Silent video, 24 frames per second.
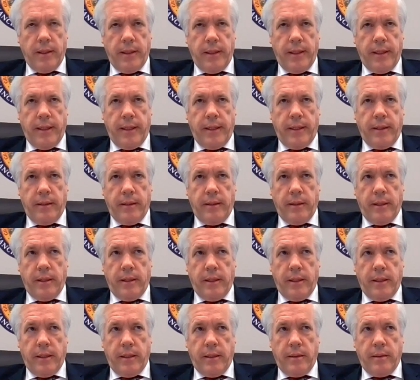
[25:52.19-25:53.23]
And
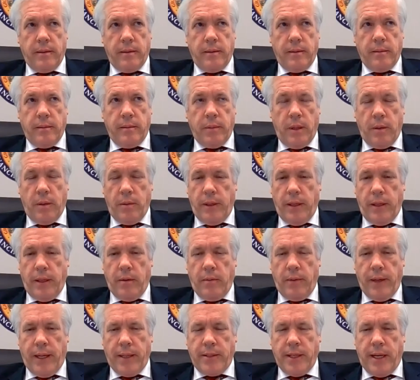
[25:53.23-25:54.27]
but
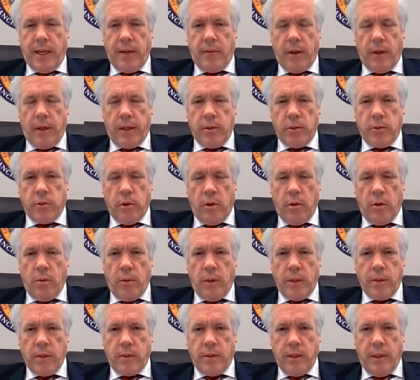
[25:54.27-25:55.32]
that's out of our control.
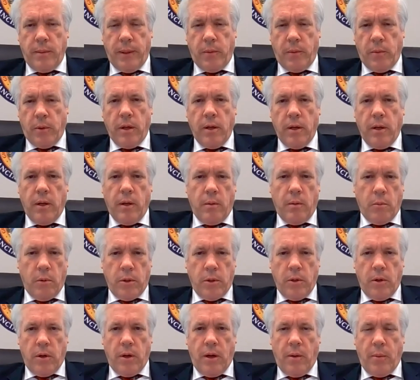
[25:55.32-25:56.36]
We're
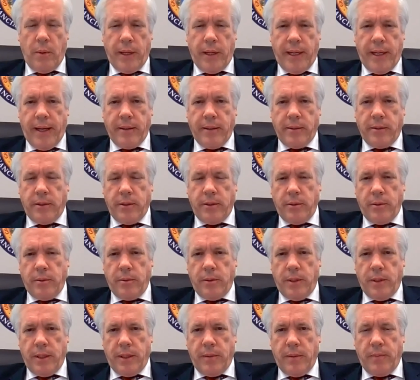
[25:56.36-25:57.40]
doing all we can
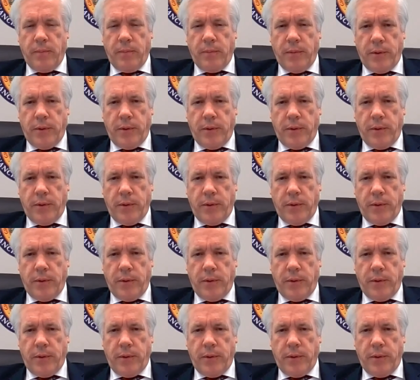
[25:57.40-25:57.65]
to